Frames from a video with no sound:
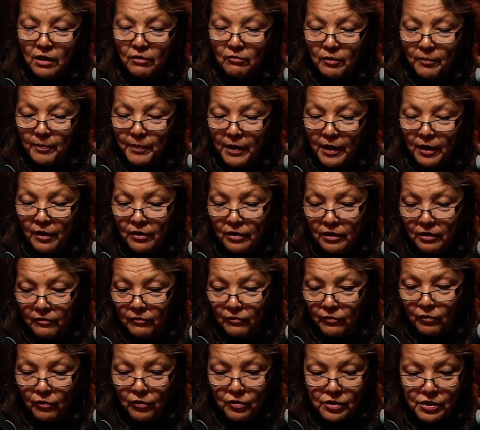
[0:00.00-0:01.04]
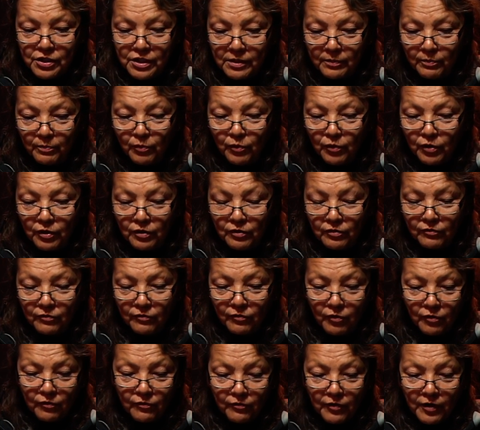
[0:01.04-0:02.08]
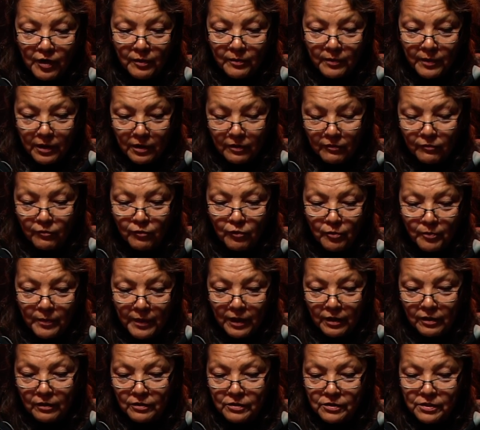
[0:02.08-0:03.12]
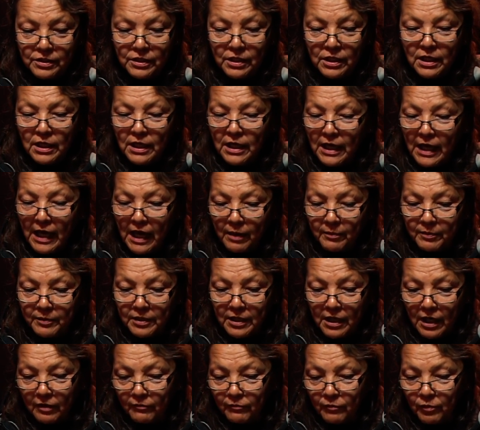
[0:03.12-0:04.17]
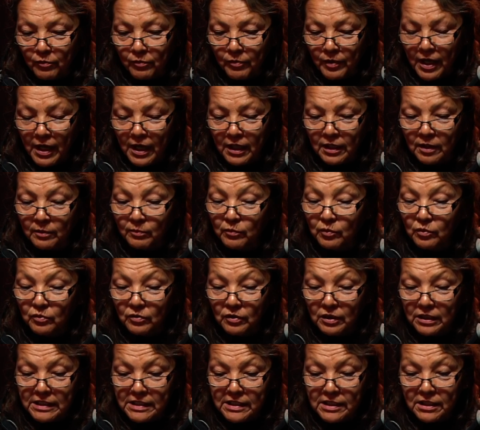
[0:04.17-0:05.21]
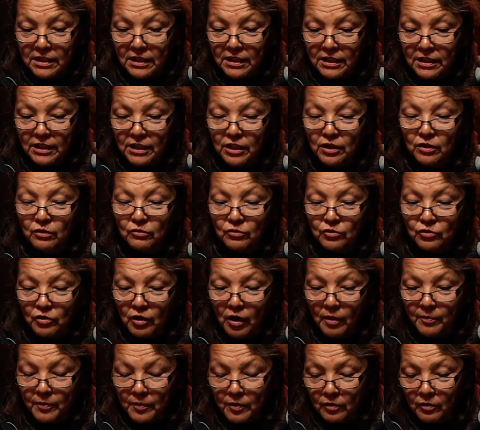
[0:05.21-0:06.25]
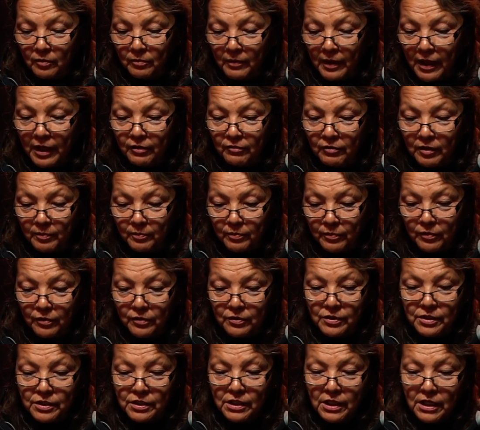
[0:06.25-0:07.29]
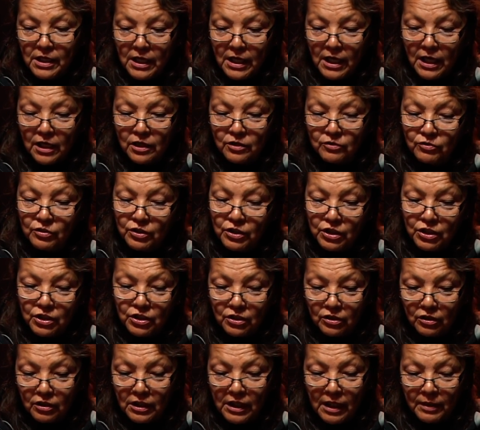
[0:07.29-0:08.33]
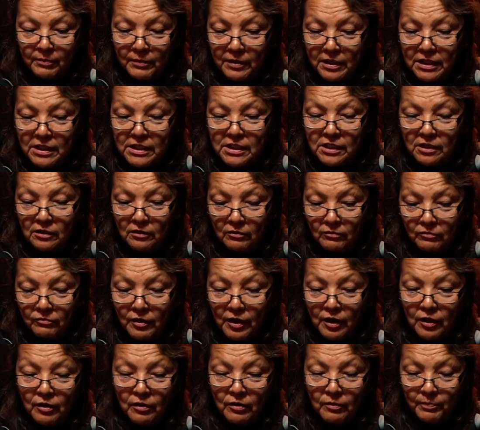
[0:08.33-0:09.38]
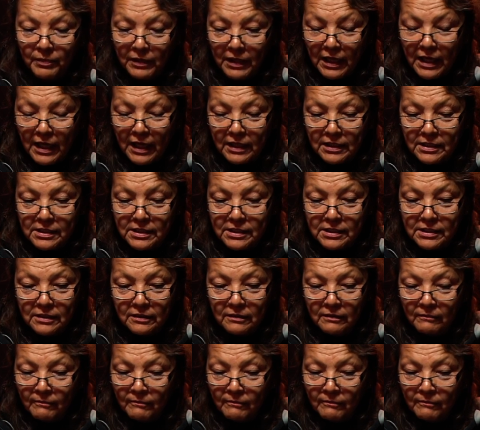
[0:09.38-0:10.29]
riparian forests important for fur bearers, habitat for red and blue-listed neotropical migrant birds, and traditional and medicinal rare plants.